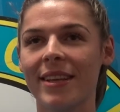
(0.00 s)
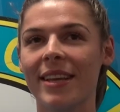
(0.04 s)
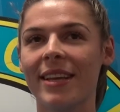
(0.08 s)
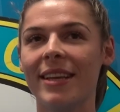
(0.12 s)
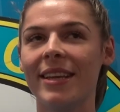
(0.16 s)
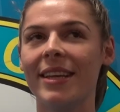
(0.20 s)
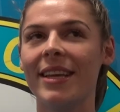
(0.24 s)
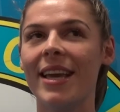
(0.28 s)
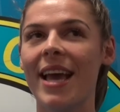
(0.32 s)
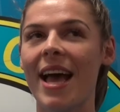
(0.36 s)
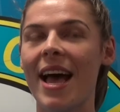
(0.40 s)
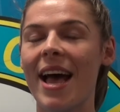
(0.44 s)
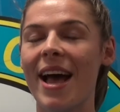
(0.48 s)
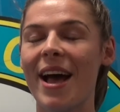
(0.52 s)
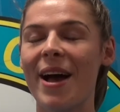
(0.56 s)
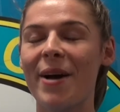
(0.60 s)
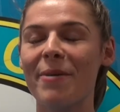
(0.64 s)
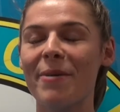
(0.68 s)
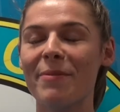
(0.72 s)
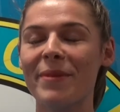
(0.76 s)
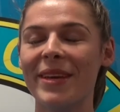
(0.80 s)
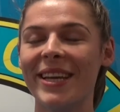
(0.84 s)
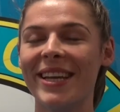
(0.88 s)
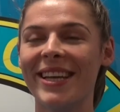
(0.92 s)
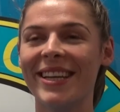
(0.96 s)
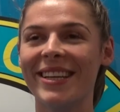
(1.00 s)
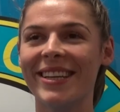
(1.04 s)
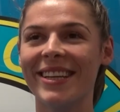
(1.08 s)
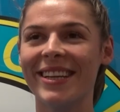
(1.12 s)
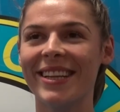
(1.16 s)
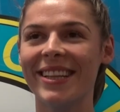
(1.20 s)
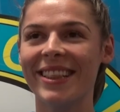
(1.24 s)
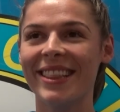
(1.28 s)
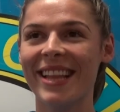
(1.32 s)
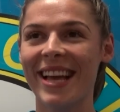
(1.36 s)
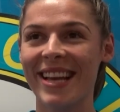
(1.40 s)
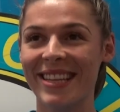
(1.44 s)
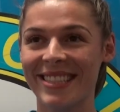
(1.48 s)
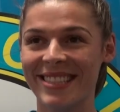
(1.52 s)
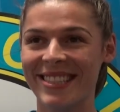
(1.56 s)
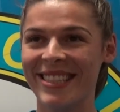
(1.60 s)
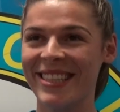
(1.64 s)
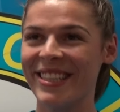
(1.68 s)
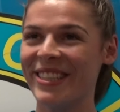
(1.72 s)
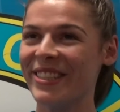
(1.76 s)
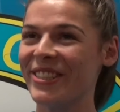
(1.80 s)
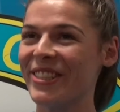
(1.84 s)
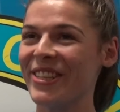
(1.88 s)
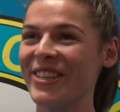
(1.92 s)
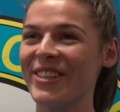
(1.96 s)
Yeah, I mean, last
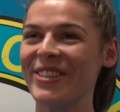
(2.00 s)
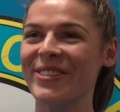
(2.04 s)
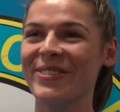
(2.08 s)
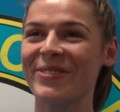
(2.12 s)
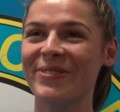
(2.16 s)
season